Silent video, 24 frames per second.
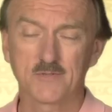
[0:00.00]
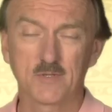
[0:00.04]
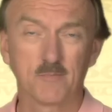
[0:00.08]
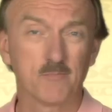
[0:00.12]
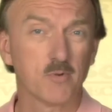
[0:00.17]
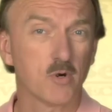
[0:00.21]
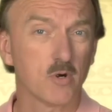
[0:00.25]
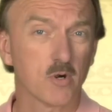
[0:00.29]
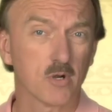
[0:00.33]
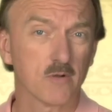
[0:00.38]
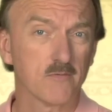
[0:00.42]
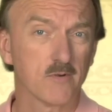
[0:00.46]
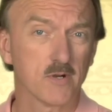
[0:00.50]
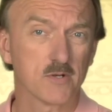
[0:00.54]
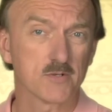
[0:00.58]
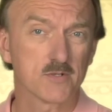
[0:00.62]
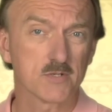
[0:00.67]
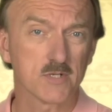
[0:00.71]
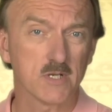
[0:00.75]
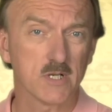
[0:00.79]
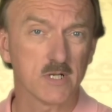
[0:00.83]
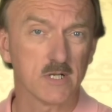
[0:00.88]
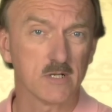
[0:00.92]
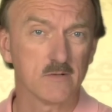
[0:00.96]
and part of
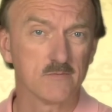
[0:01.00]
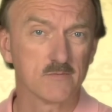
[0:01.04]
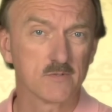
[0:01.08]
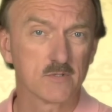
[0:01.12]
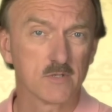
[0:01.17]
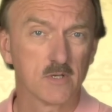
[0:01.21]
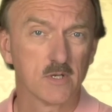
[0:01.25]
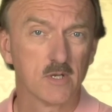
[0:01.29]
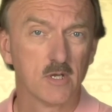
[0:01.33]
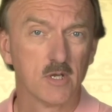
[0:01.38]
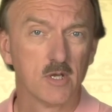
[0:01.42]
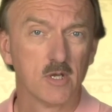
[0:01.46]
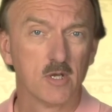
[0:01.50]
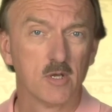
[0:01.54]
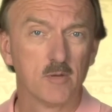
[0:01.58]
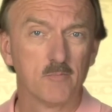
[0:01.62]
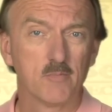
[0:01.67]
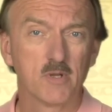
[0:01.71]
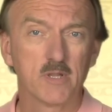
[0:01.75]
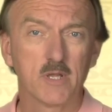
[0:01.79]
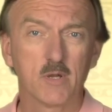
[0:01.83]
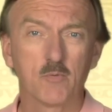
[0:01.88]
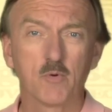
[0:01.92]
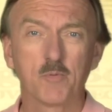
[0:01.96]
ourselves,
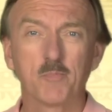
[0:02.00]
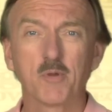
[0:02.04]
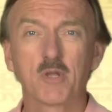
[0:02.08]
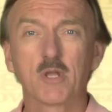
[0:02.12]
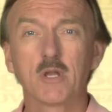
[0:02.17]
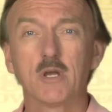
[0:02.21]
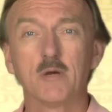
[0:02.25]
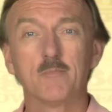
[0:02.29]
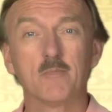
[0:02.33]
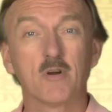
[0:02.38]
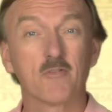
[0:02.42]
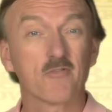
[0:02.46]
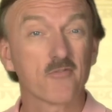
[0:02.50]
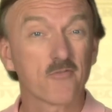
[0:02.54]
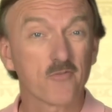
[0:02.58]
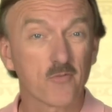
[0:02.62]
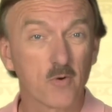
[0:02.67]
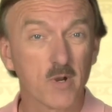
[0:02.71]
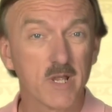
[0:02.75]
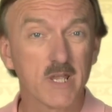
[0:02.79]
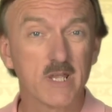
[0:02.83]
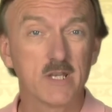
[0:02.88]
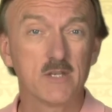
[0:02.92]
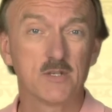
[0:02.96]
but that we become
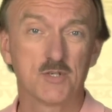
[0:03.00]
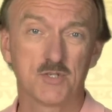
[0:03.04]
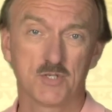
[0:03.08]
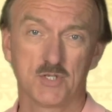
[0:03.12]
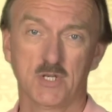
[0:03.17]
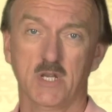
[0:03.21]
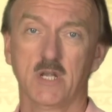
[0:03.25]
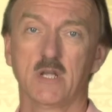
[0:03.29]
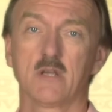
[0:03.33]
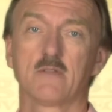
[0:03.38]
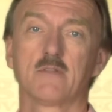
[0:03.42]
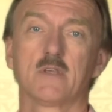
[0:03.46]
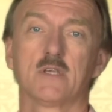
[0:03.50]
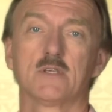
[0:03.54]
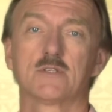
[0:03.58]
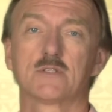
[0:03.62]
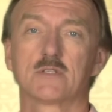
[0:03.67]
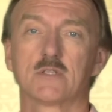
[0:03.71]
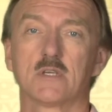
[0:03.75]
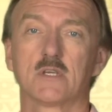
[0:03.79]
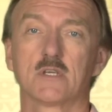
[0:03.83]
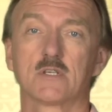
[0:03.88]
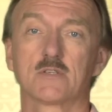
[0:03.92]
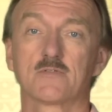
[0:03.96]
afraid to share these
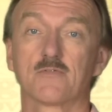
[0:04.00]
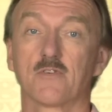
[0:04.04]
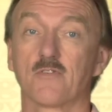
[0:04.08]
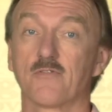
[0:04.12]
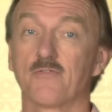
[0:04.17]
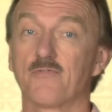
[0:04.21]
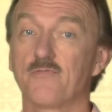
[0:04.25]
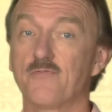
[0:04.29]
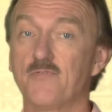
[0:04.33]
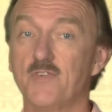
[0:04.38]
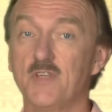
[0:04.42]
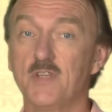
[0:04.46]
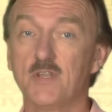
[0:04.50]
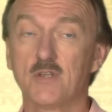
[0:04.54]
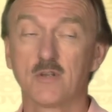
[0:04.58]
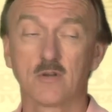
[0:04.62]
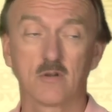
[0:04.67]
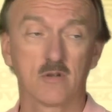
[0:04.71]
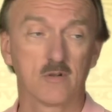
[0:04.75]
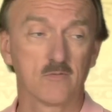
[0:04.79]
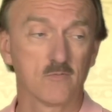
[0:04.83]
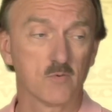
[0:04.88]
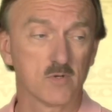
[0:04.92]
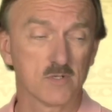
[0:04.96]
things for fear
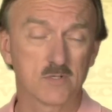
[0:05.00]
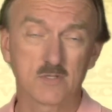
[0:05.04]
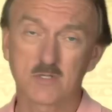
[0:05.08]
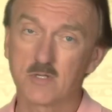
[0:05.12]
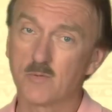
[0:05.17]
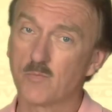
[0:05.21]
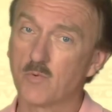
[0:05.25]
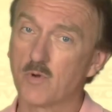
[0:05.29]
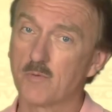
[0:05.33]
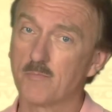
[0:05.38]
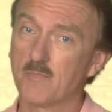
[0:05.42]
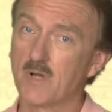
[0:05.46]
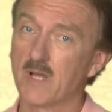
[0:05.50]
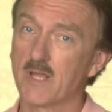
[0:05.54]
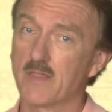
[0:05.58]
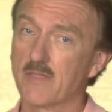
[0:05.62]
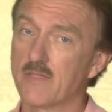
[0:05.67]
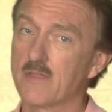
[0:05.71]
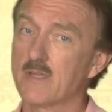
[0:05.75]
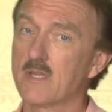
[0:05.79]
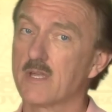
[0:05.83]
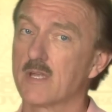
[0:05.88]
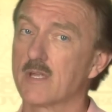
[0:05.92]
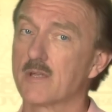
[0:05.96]
of what someone might
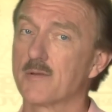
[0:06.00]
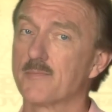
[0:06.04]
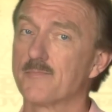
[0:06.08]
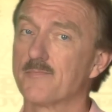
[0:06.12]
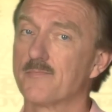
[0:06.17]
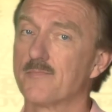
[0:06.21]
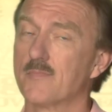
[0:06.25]
think.